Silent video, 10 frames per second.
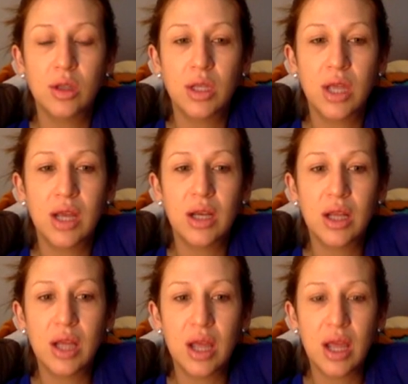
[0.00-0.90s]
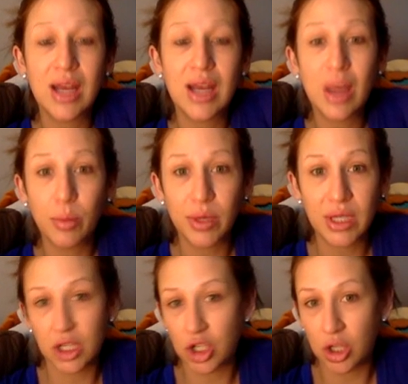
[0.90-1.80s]
the income
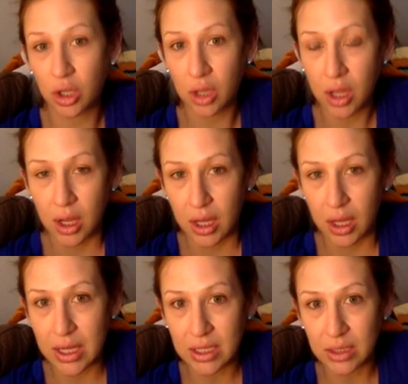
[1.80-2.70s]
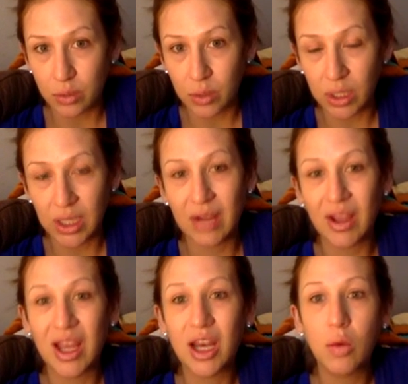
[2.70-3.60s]
potential is really
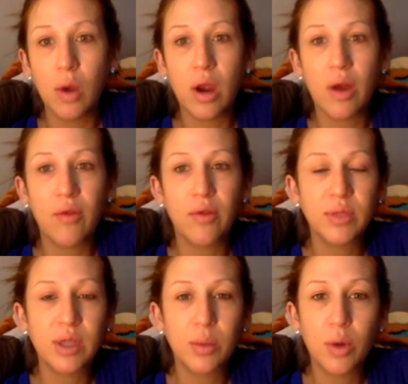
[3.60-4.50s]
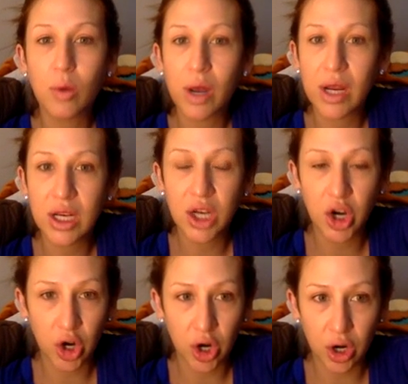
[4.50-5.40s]
anywhere from someone wanting to
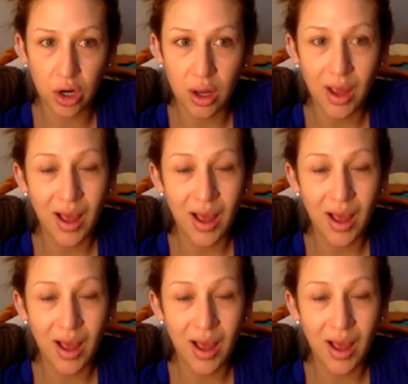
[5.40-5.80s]
earn